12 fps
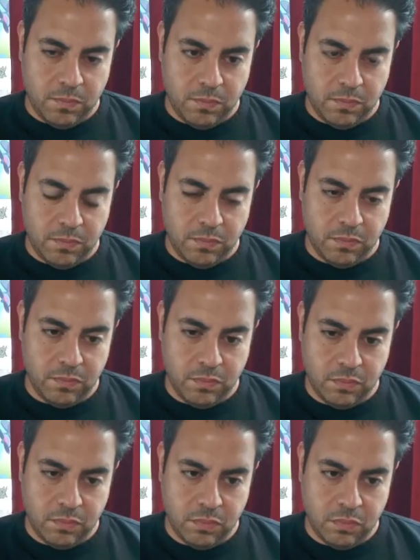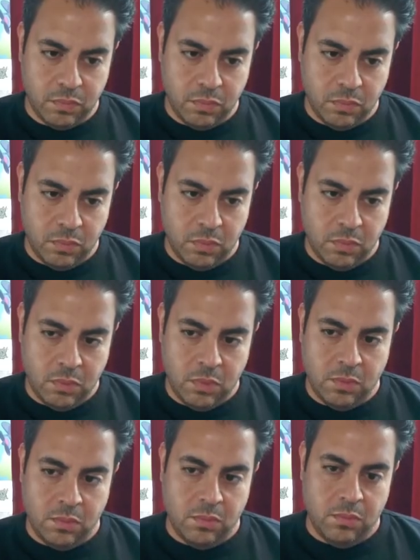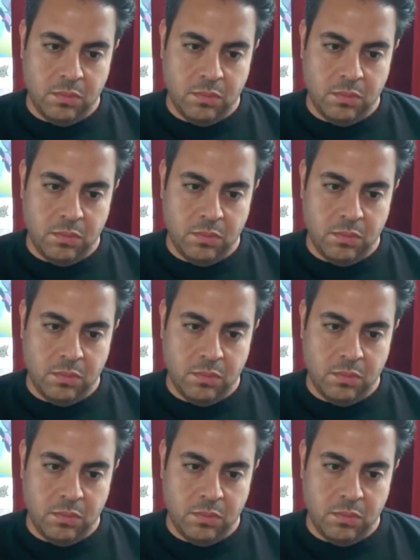(silent)